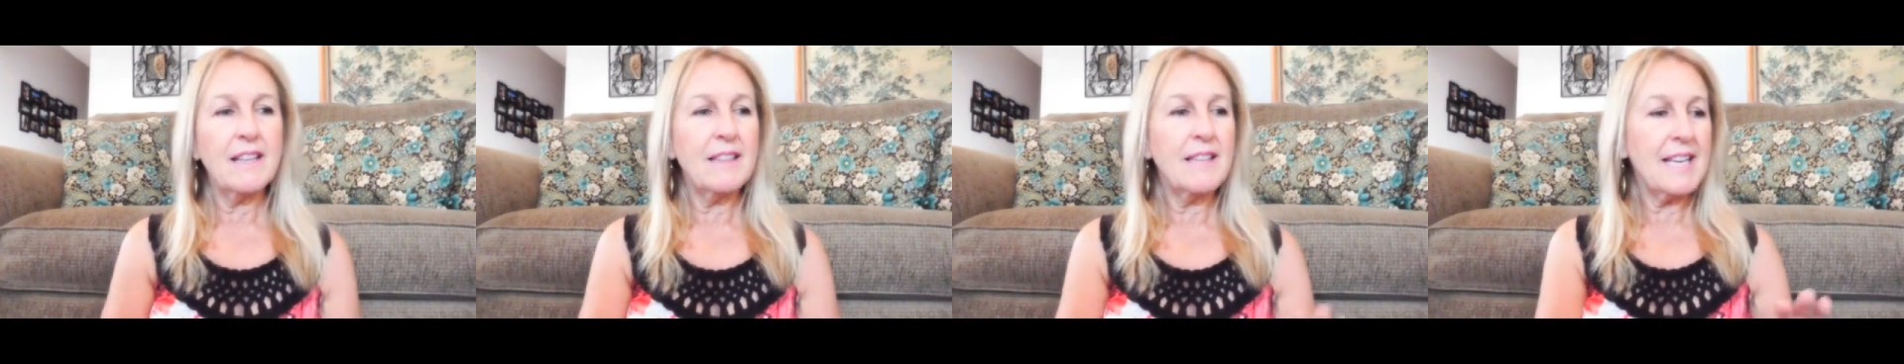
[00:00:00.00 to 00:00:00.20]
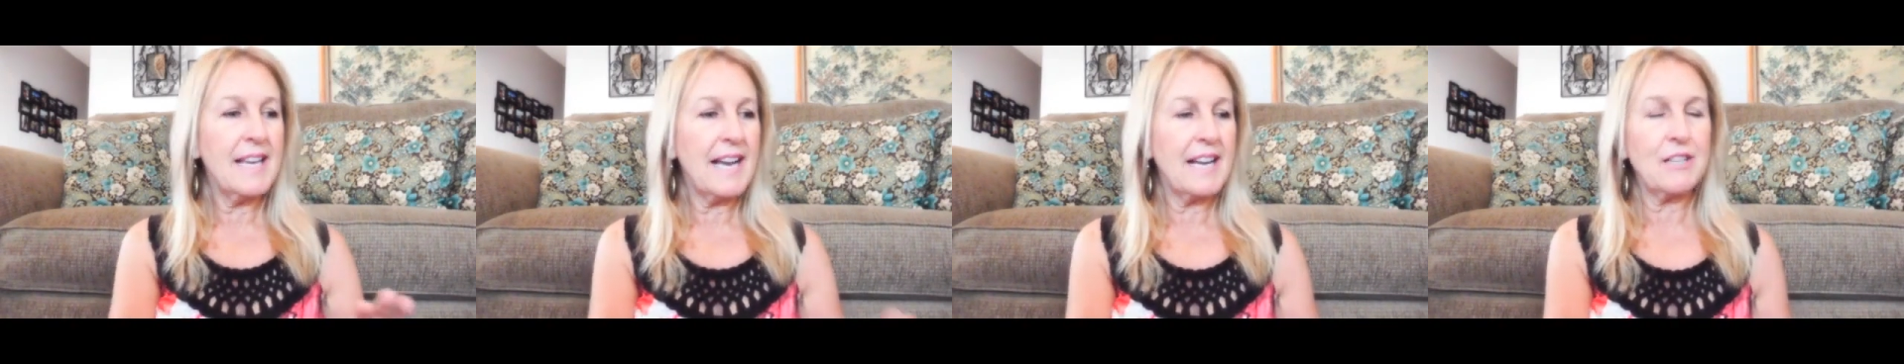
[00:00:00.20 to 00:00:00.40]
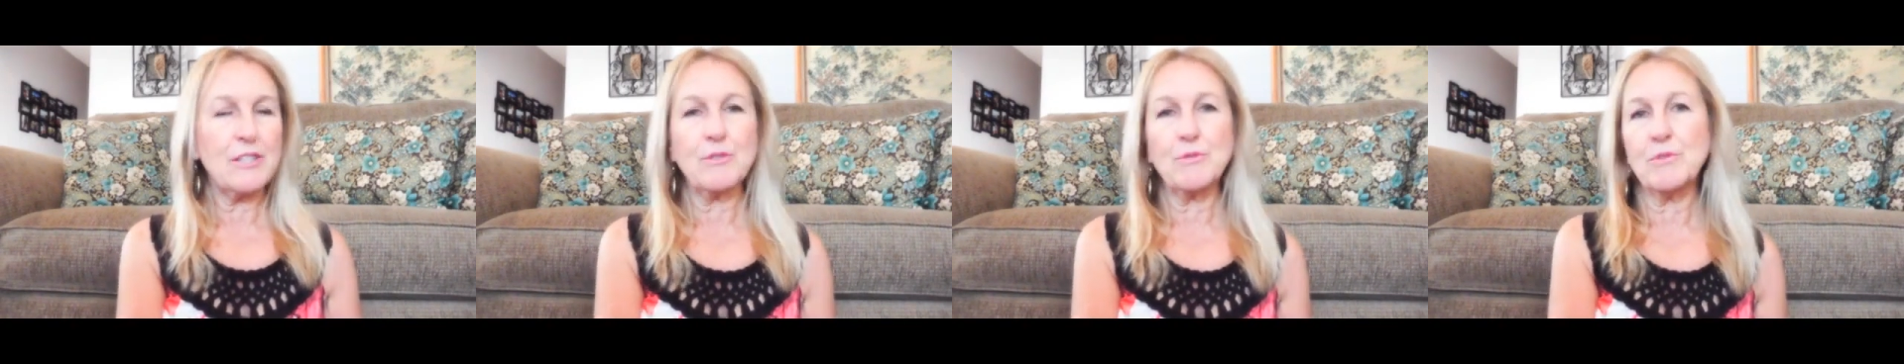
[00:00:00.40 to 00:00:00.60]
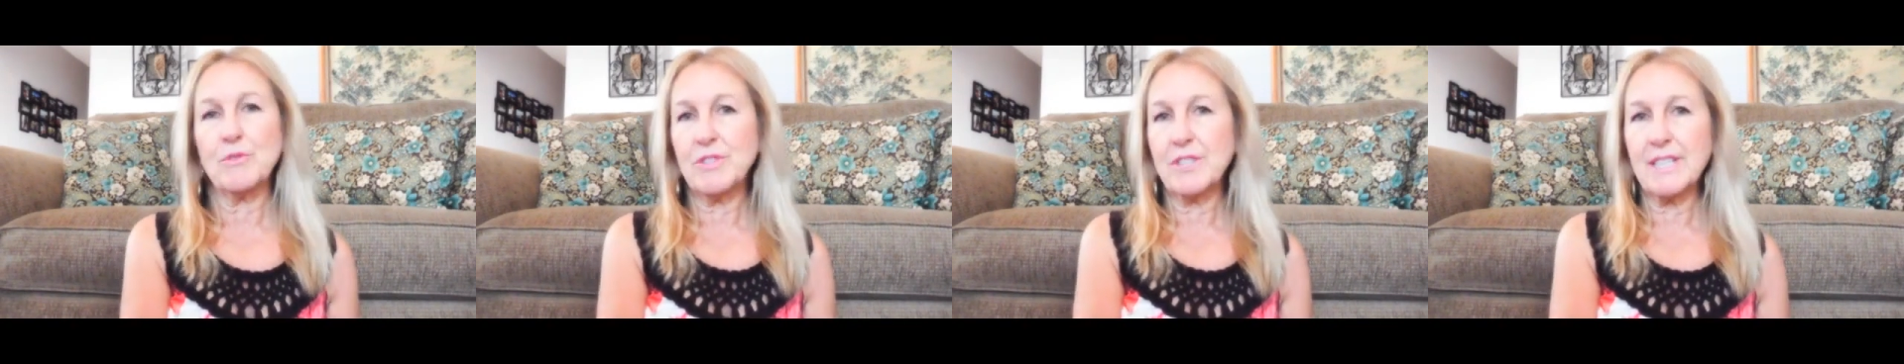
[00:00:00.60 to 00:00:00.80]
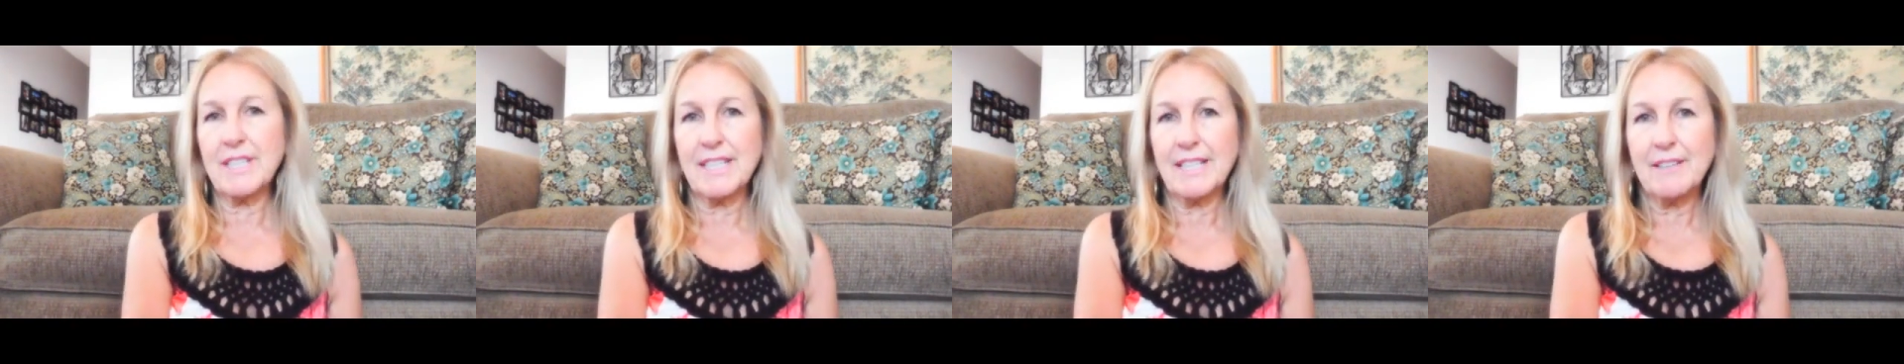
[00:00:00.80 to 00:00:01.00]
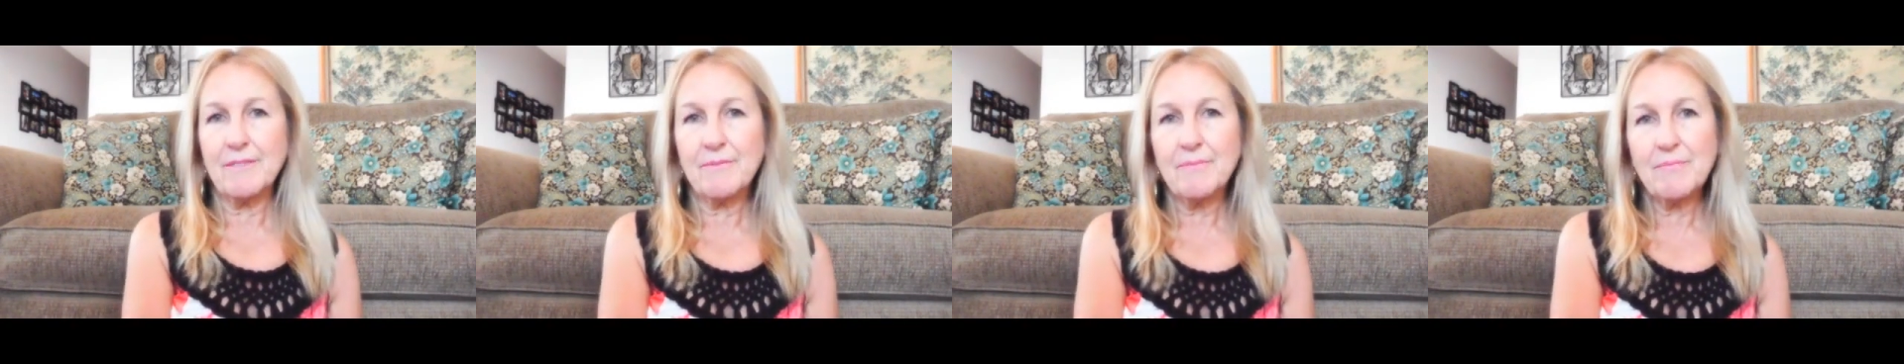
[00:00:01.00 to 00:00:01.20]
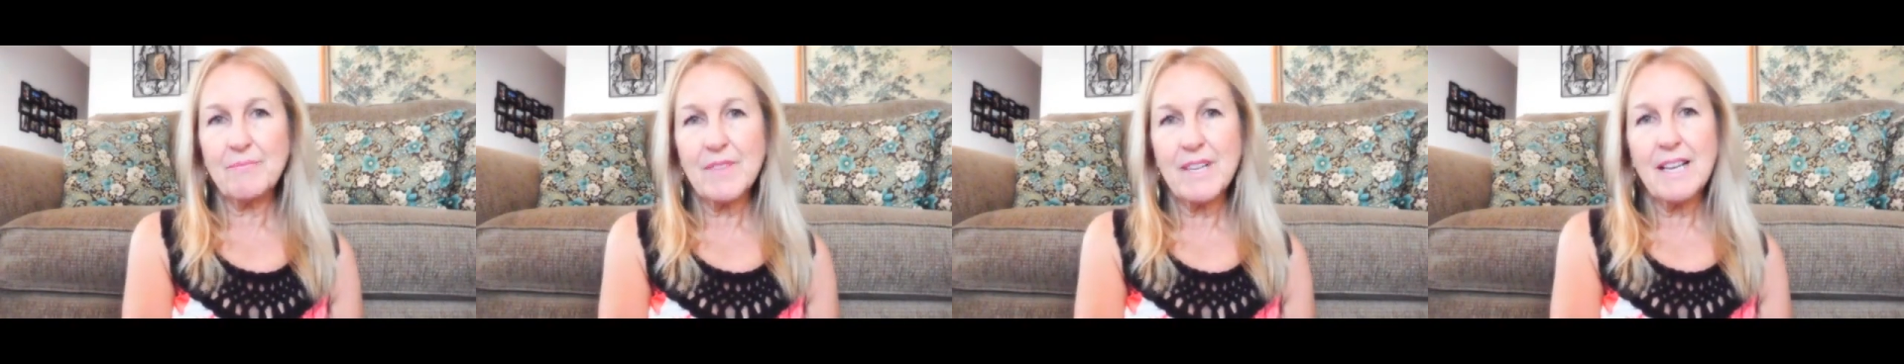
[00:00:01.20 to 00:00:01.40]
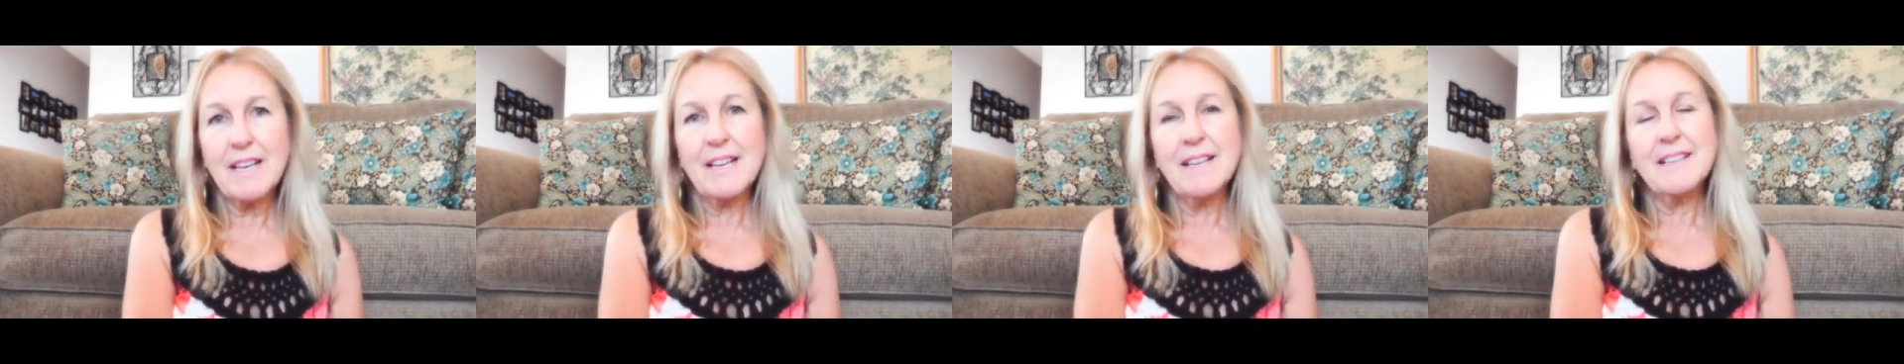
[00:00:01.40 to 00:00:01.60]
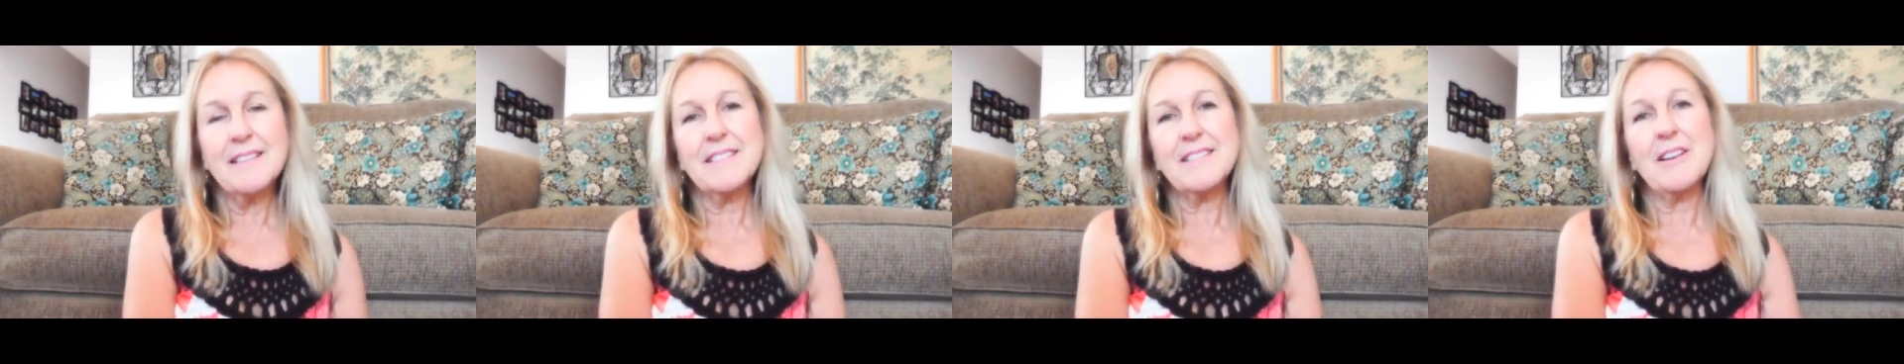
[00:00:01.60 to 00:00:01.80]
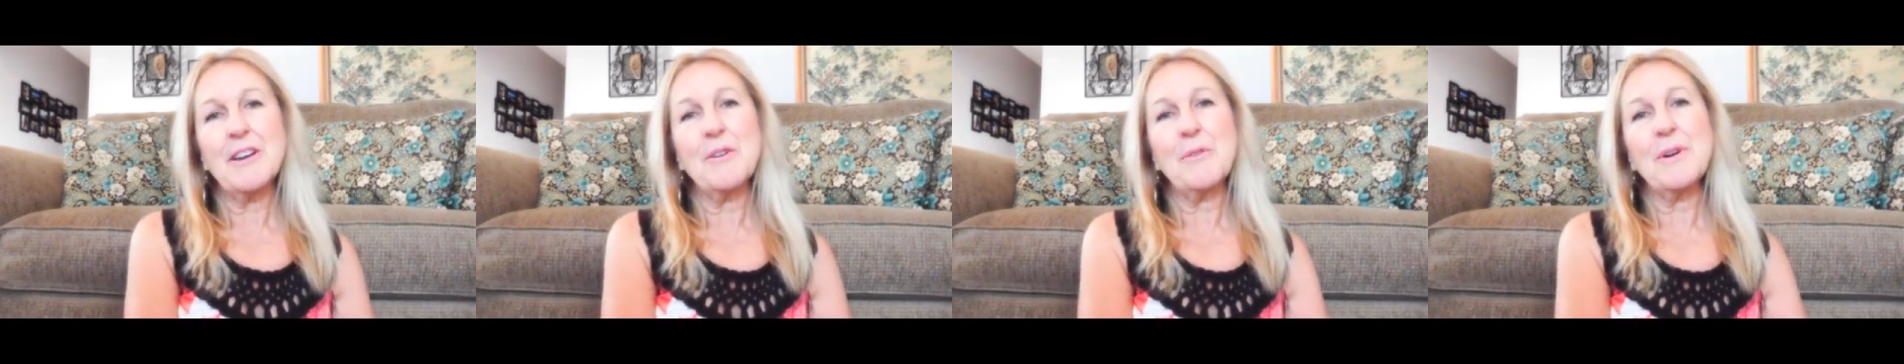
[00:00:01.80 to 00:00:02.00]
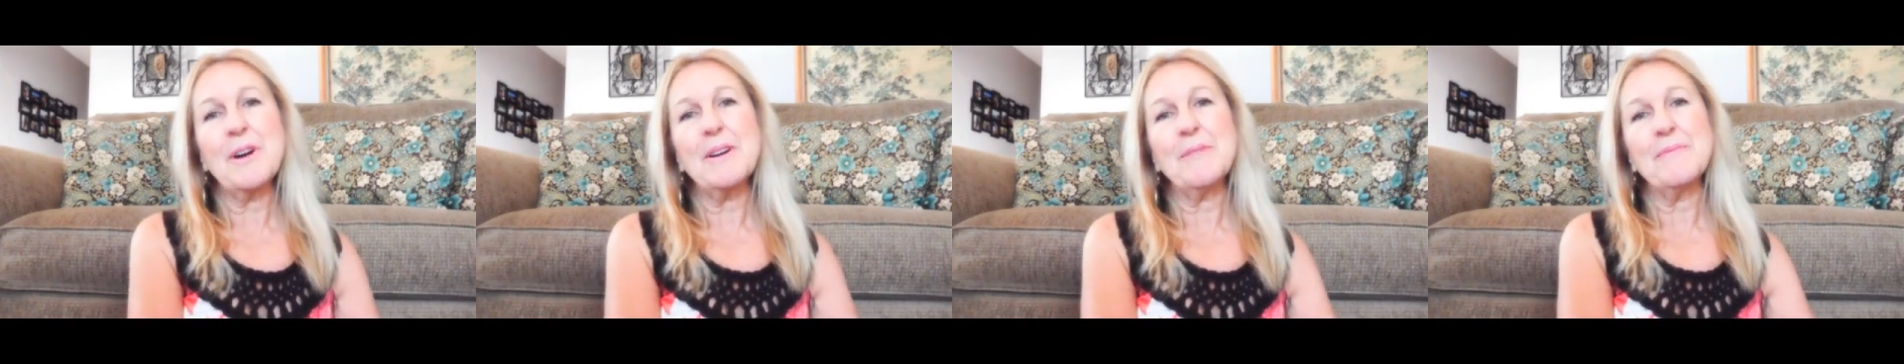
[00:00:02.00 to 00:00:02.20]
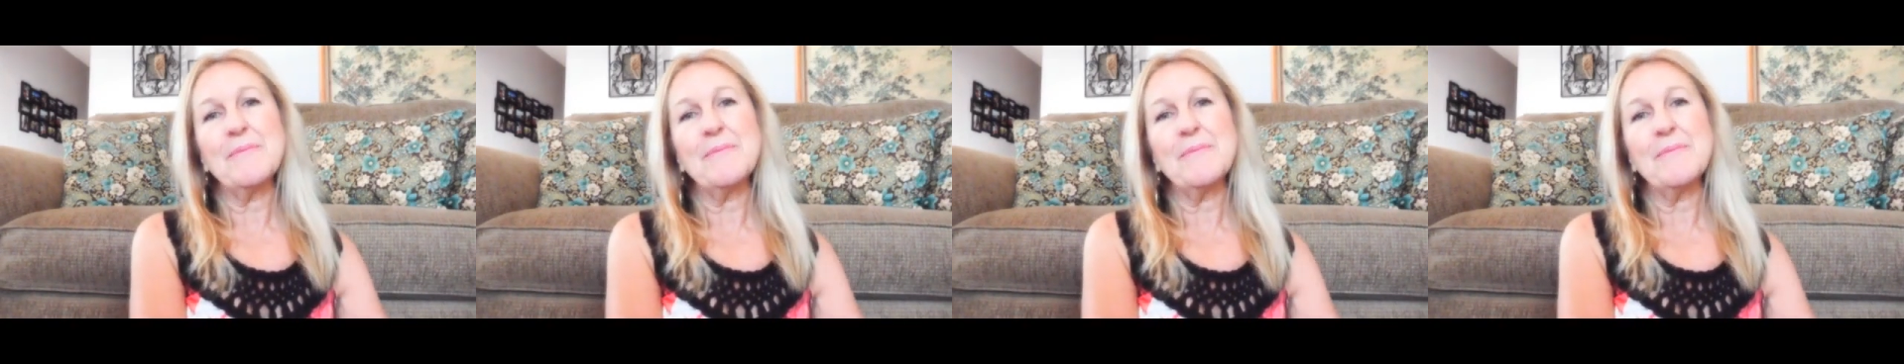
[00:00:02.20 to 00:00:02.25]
the actual thing. So